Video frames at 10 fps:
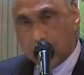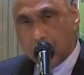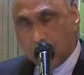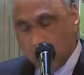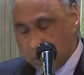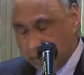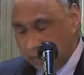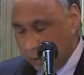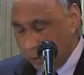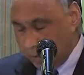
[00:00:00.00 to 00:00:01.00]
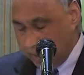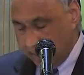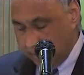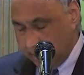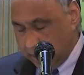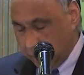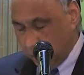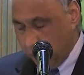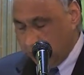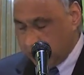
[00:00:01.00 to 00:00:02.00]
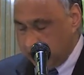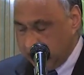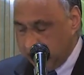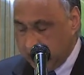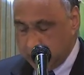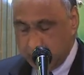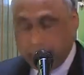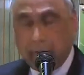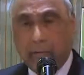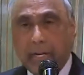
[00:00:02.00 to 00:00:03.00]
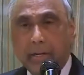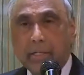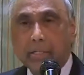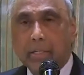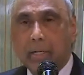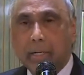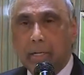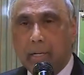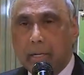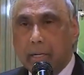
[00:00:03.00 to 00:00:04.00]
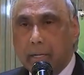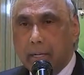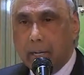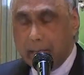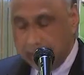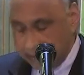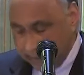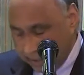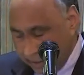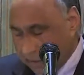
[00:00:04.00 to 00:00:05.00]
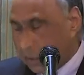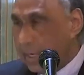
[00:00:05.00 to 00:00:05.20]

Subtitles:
Those of you here in this room must be the message barriers and the critical